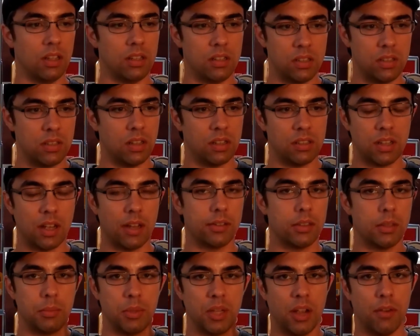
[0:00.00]
sticks out
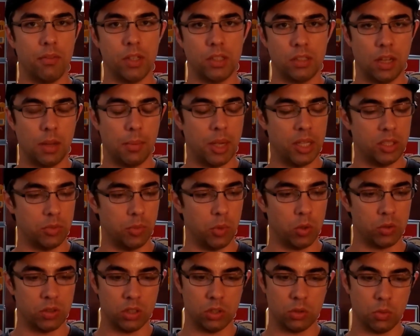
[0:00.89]
to me every time I
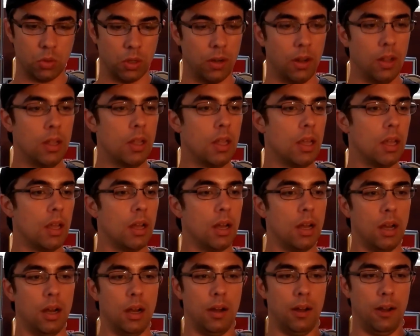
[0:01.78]
smoke this one.
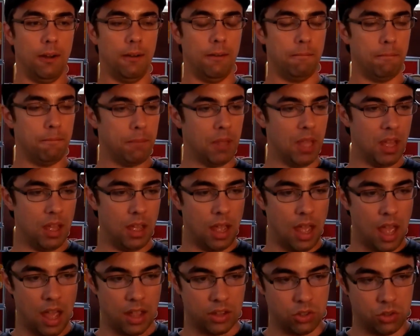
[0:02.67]

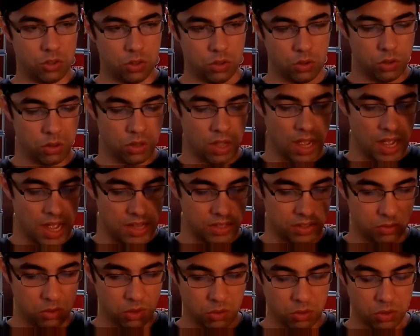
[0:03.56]
As
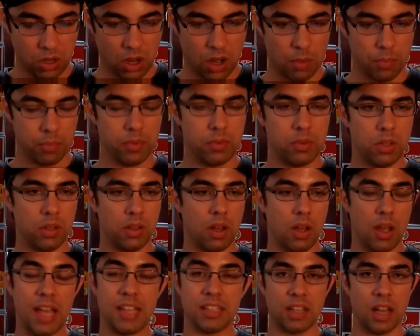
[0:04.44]
I come to
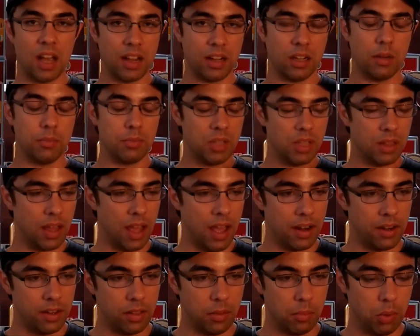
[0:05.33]
the
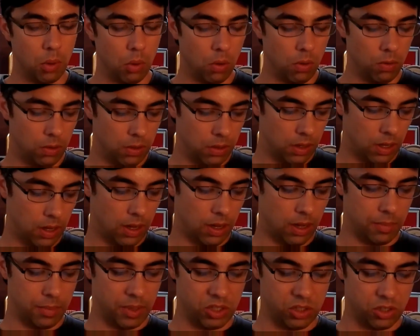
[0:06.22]
end of the bowl,
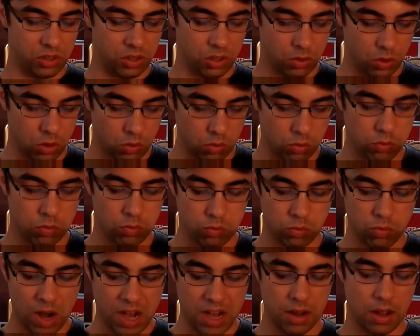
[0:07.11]
it's just a
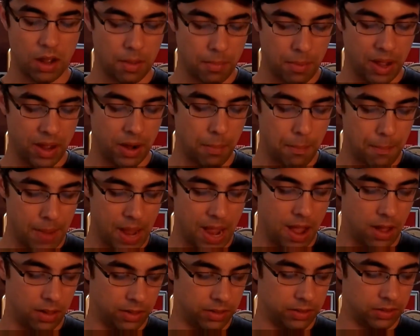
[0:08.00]
great amount of
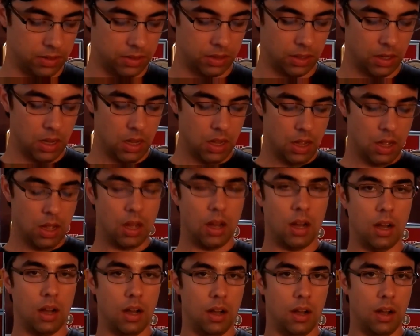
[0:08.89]
balance
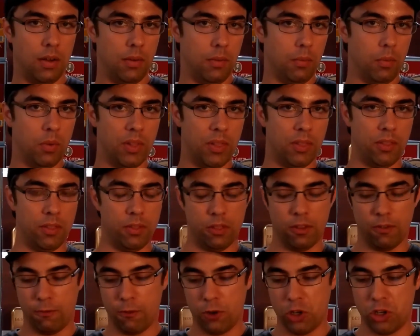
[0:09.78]
with
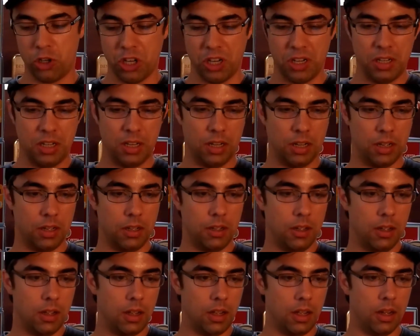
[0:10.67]
the Virginia,
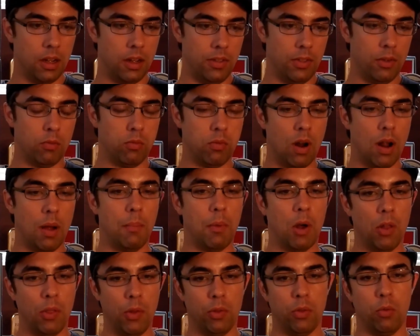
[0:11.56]
the rum.
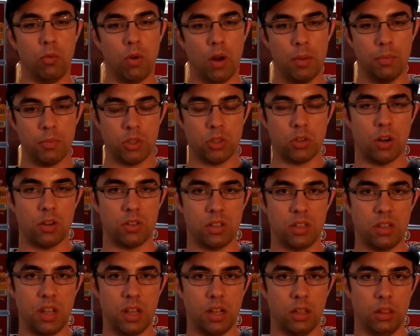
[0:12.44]
Although the rum starts to
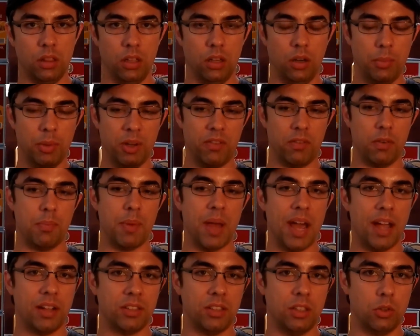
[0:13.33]
take a little bit of a
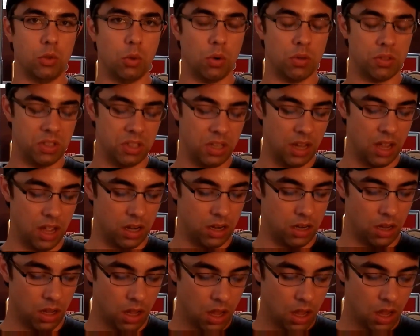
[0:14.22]
backseat towards the end,